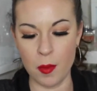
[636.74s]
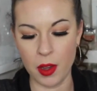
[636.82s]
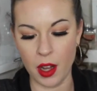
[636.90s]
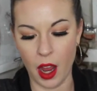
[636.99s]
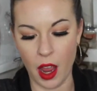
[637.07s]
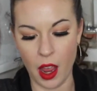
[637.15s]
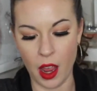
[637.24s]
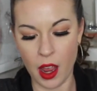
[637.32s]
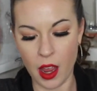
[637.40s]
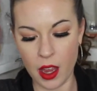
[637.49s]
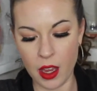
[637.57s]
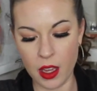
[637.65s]
But
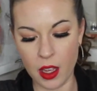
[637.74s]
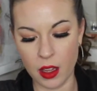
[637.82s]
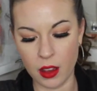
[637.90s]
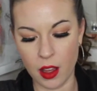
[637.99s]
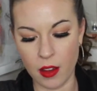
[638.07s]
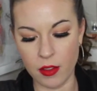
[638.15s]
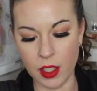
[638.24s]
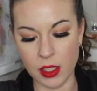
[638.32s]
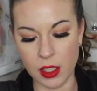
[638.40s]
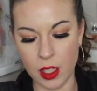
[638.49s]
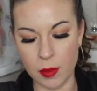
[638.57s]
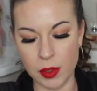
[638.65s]
I love
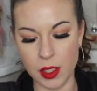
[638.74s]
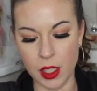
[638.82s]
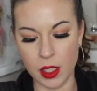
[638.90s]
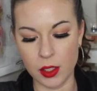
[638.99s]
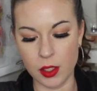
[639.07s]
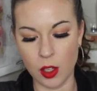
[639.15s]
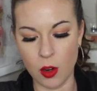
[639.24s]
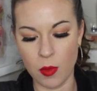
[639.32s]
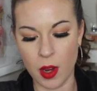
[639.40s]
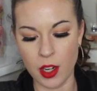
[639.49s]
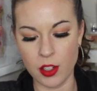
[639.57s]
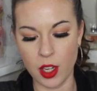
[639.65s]
these lipsticks so
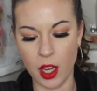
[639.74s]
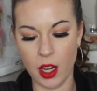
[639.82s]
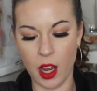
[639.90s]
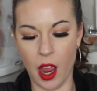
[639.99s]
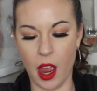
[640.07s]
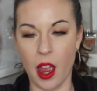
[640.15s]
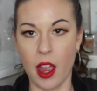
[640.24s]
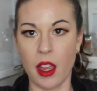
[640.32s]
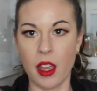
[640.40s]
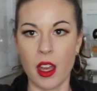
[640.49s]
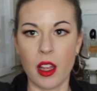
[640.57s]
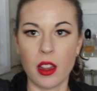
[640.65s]
much, and
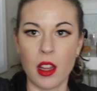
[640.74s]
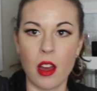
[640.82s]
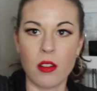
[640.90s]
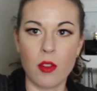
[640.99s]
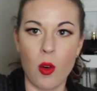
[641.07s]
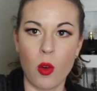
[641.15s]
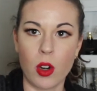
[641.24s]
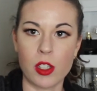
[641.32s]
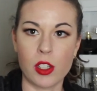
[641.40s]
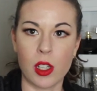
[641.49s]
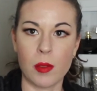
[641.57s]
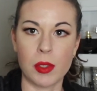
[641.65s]
I love
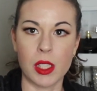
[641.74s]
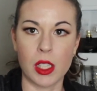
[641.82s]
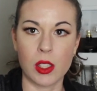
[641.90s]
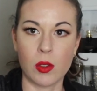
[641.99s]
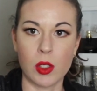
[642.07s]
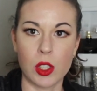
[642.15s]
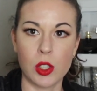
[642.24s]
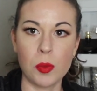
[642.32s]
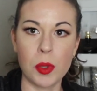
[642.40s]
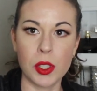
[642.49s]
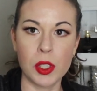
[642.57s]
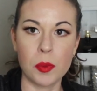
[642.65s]
orange lipstick. So it's
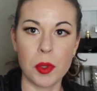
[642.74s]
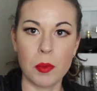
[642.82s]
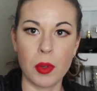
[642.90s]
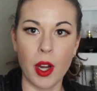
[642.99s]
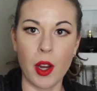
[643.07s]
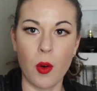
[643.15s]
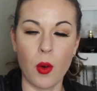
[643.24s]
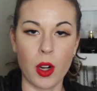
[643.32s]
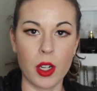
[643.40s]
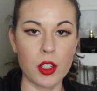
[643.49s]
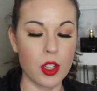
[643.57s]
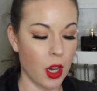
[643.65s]
super, super bright
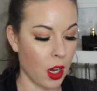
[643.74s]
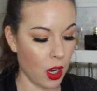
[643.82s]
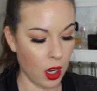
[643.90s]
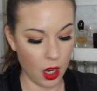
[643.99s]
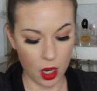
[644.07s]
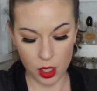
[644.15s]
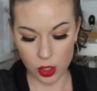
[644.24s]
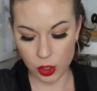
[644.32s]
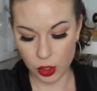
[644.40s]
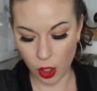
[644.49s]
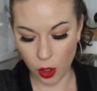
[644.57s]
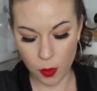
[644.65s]
orange.
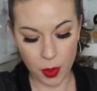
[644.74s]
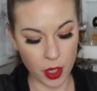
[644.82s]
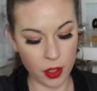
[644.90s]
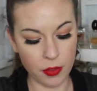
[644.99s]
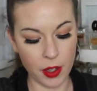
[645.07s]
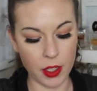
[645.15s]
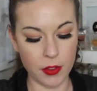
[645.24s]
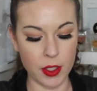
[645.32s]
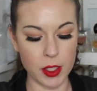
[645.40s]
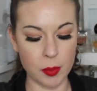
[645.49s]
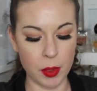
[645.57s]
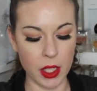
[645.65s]
So perfect for
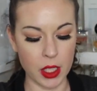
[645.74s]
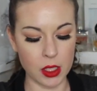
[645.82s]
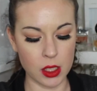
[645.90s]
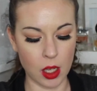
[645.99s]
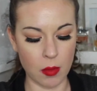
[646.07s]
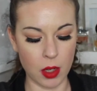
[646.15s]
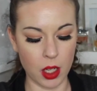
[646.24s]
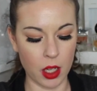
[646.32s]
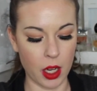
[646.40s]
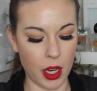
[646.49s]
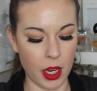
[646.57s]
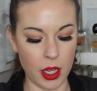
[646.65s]
spring and
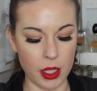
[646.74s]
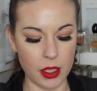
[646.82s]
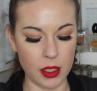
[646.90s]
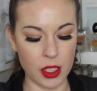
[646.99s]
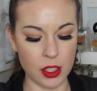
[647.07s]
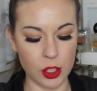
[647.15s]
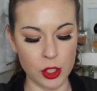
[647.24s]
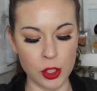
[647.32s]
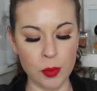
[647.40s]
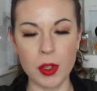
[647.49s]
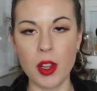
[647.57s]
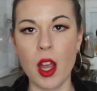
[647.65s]
summer, and these are
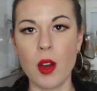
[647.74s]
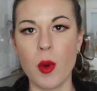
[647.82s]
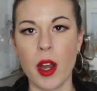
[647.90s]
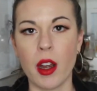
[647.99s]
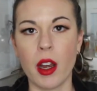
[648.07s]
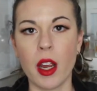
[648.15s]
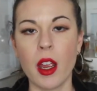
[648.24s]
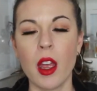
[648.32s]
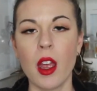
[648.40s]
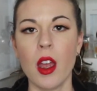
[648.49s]
super long wearing.